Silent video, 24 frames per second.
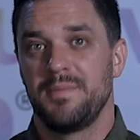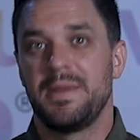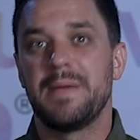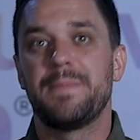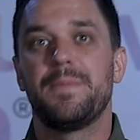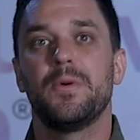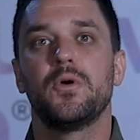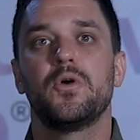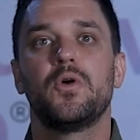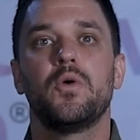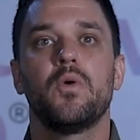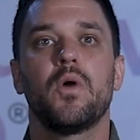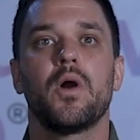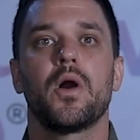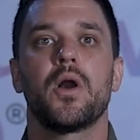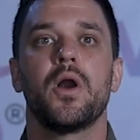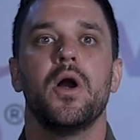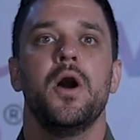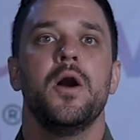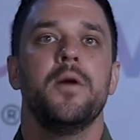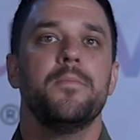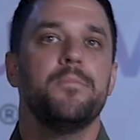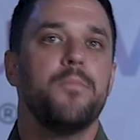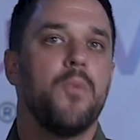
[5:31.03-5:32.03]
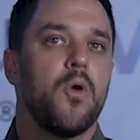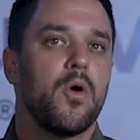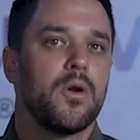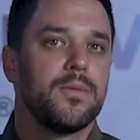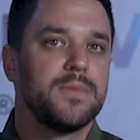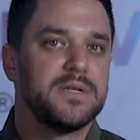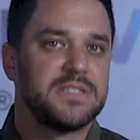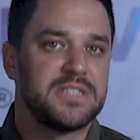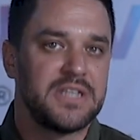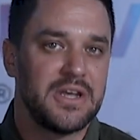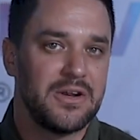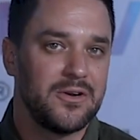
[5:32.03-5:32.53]
People who are more
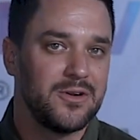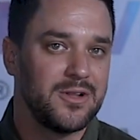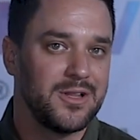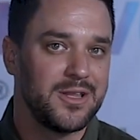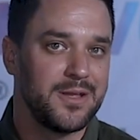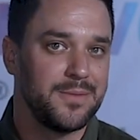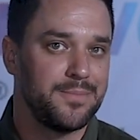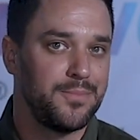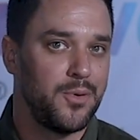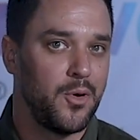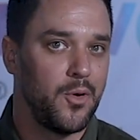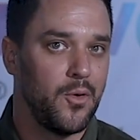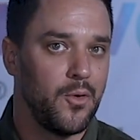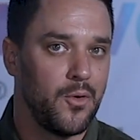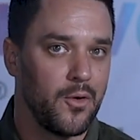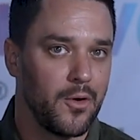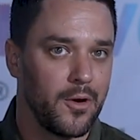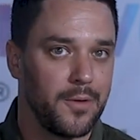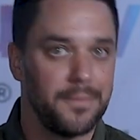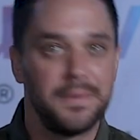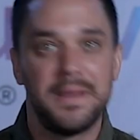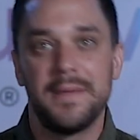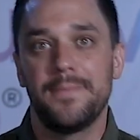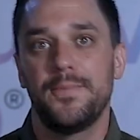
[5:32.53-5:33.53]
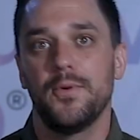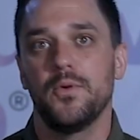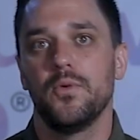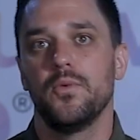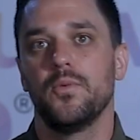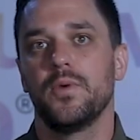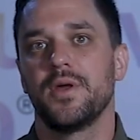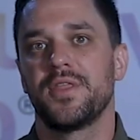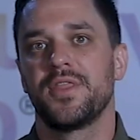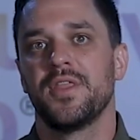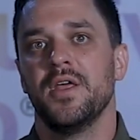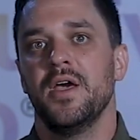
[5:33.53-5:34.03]
materially poor, people
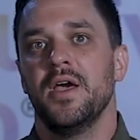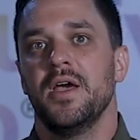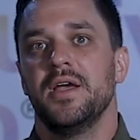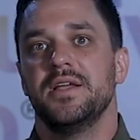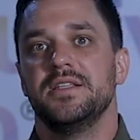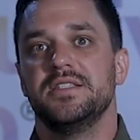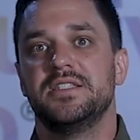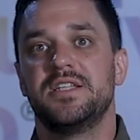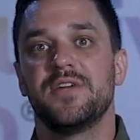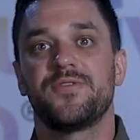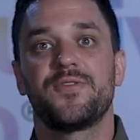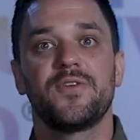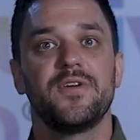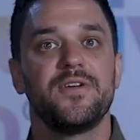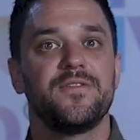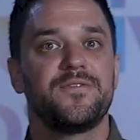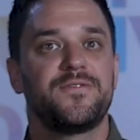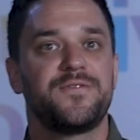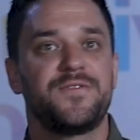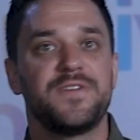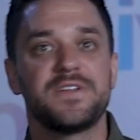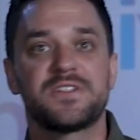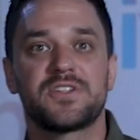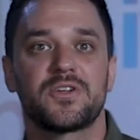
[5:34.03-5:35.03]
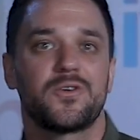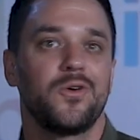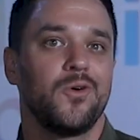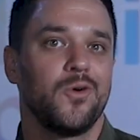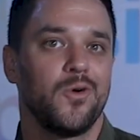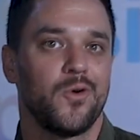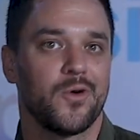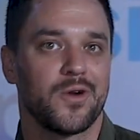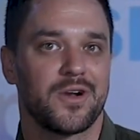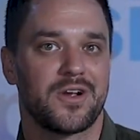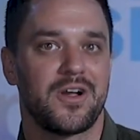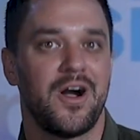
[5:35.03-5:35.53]
with different physical
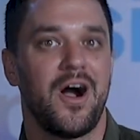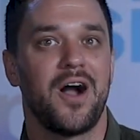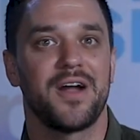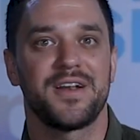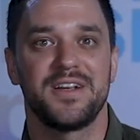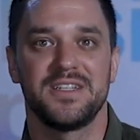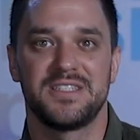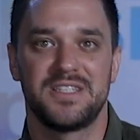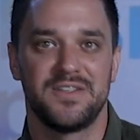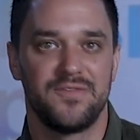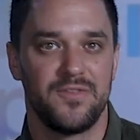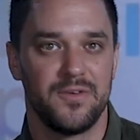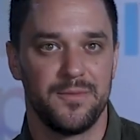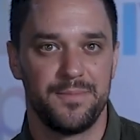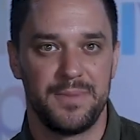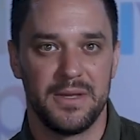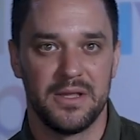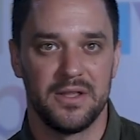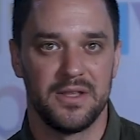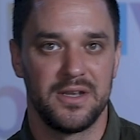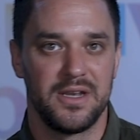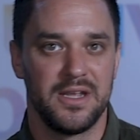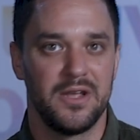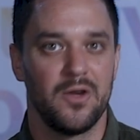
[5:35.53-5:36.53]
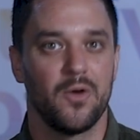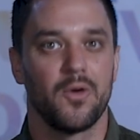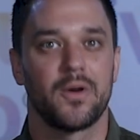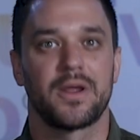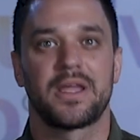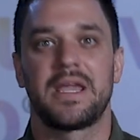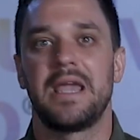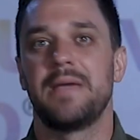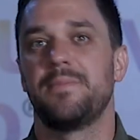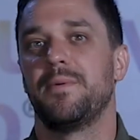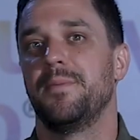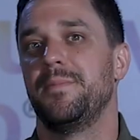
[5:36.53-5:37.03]
or cognitive ability or
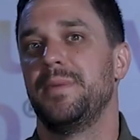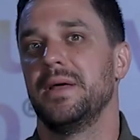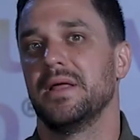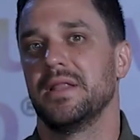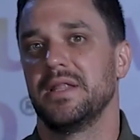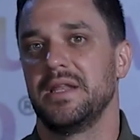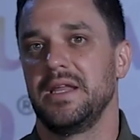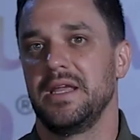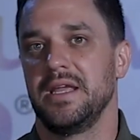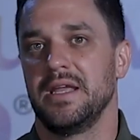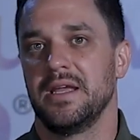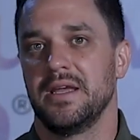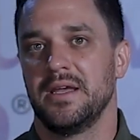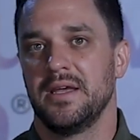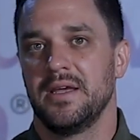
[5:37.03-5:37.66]
capability?